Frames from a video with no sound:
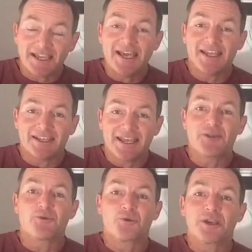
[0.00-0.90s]
And
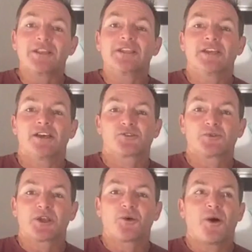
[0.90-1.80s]
it really does
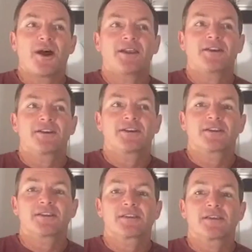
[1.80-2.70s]

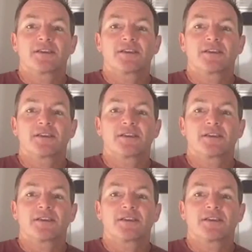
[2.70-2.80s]
require